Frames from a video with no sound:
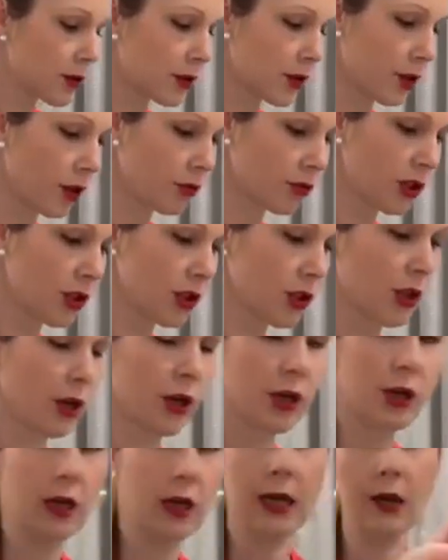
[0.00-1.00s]
So I'll just show
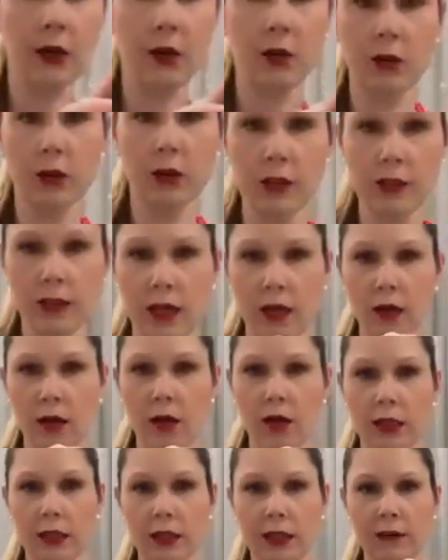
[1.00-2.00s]
you how cool is that.
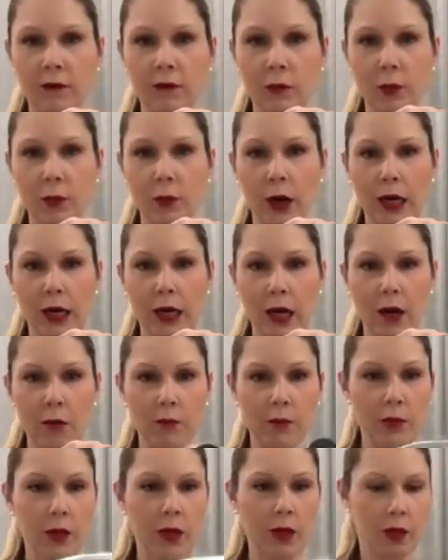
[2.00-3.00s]
I didn't even break
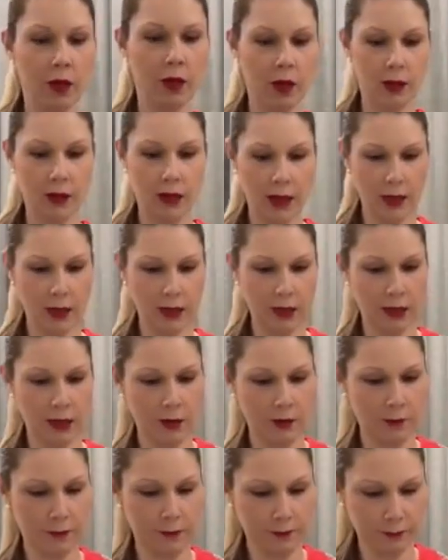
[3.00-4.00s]
up that
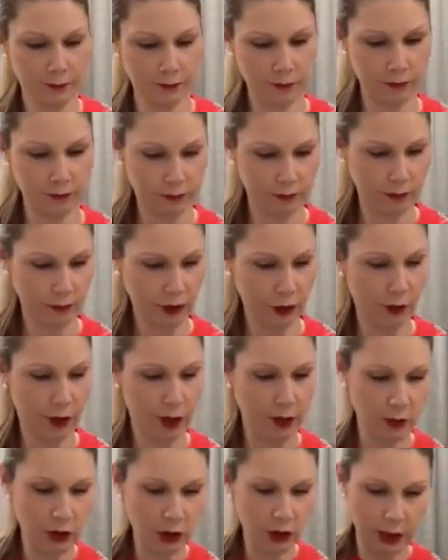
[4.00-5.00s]

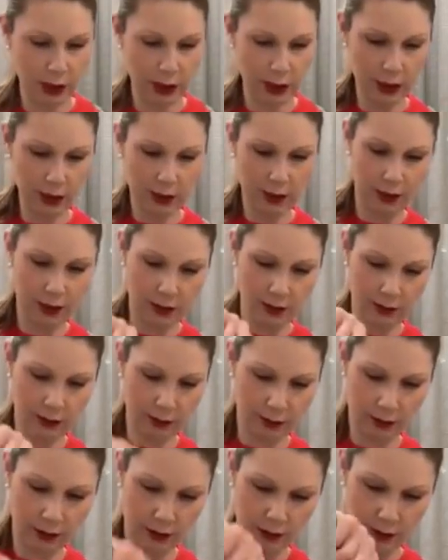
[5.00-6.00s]
cream cheese,
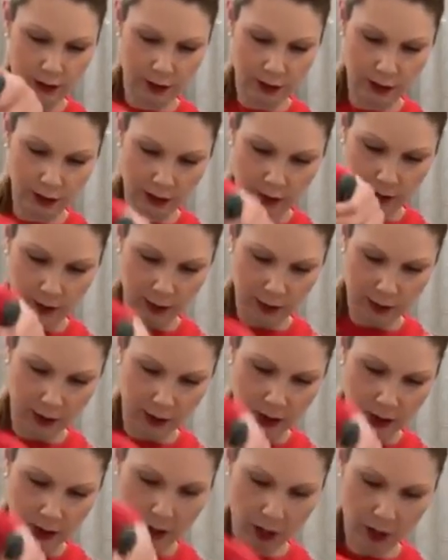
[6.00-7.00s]

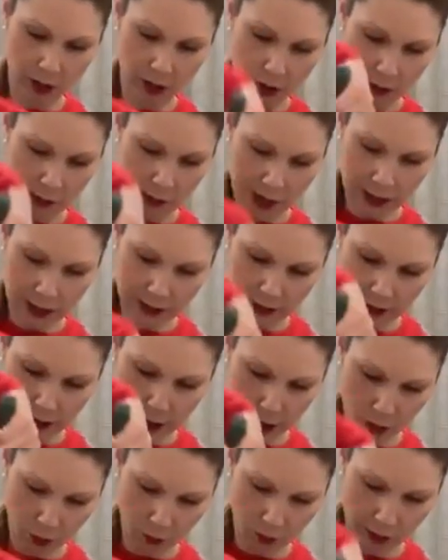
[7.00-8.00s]
and the Thermomix
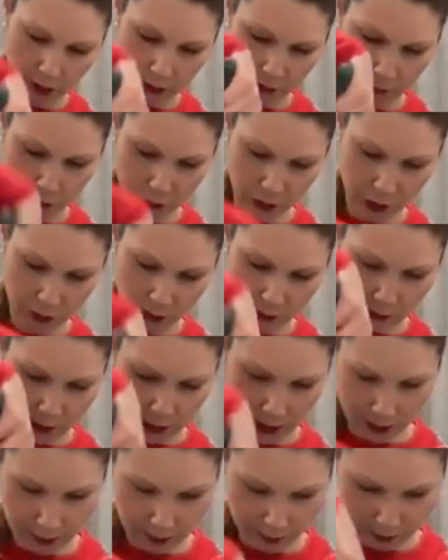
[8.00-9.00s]
did a wonderful job of
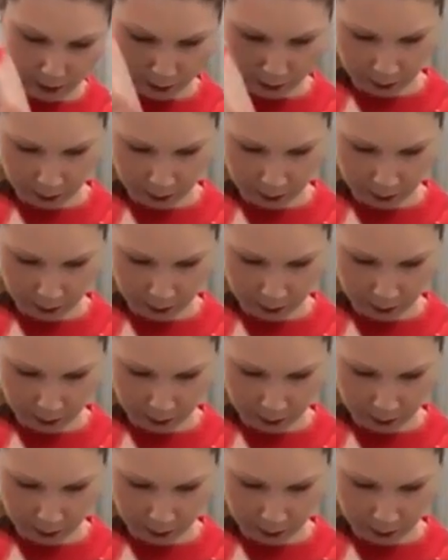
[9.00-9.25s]
that.